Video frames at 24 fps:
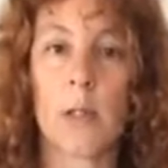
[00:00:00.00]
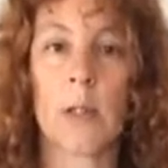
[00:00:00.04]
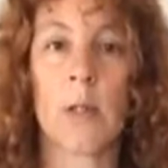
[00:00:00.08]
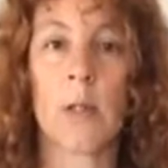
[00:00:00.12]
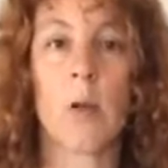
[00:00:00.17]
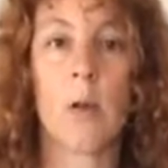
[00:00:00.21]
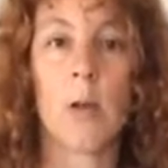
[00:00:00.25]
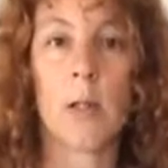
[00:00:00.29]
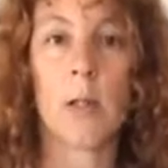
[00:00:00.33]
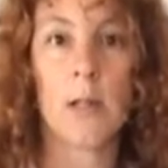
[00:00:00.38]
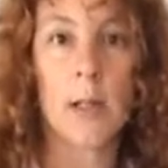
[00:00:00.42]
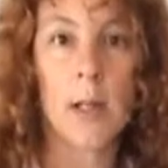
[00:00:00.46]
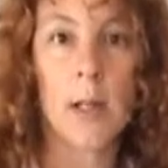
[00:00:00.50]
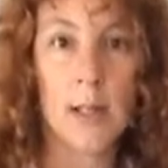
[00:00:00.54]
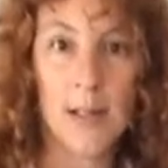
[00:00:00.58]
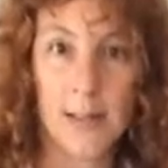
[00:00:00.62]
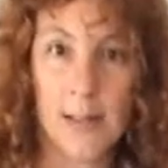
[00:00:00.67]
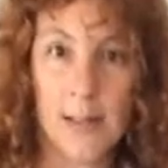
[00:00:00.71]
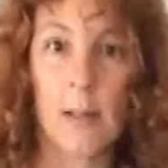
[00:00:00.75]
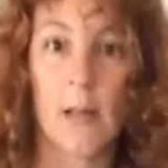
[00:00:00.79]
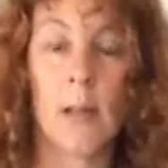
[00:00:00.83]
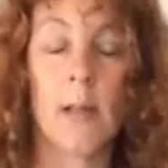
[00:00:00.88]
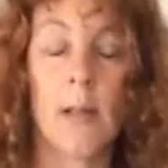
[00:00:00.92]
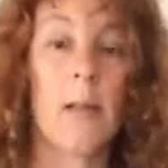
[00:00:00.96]
So it's,
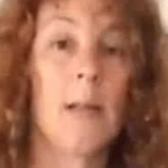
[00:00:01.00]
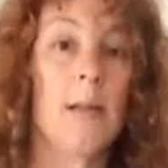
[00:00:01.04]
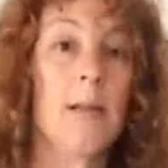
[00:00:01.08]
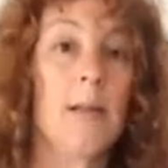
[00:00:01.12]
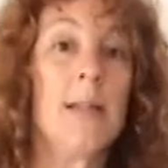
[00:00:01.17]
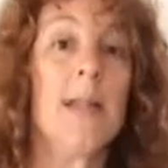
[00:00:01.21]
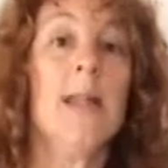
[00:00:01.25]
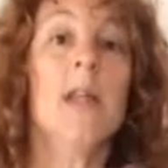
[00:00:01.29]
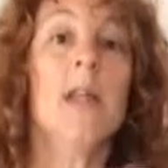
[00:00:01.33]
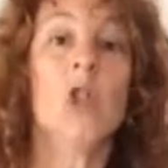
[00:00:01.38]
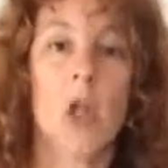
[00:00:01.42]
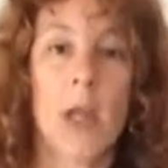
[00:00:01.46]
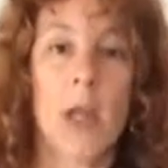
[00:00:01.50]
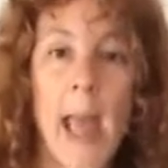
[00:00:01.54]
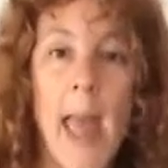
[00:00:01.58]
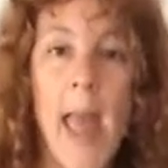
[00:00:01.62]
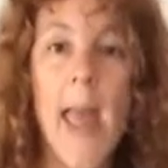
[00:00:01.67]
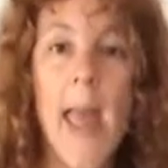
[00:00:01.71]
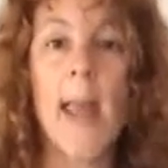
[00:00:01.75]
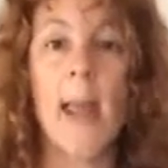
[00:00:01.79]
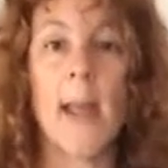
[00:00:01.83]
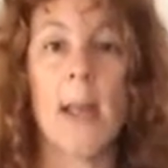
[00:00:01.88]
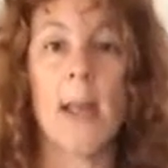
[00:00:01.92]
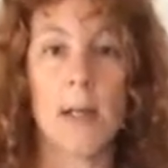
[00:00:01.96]
it's a teaching
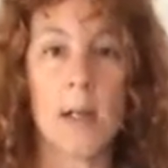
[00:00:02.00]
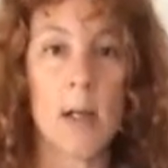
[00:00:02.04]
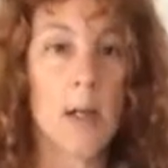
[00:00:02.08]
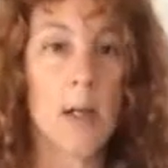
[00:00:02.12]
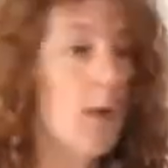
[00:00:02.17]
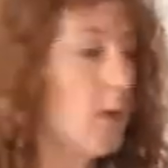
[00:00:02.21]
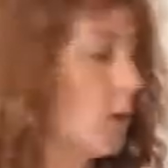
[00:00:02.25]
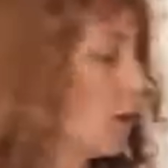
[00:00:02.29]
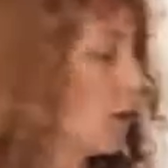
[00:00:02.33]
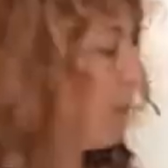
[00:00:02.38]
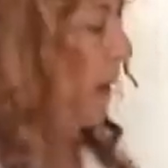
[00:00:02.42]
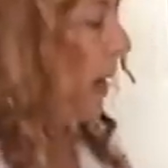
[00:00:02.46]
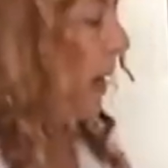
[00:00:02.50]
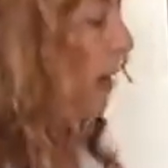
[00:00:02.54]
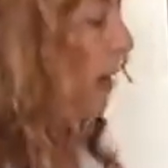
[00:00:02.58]
aid to be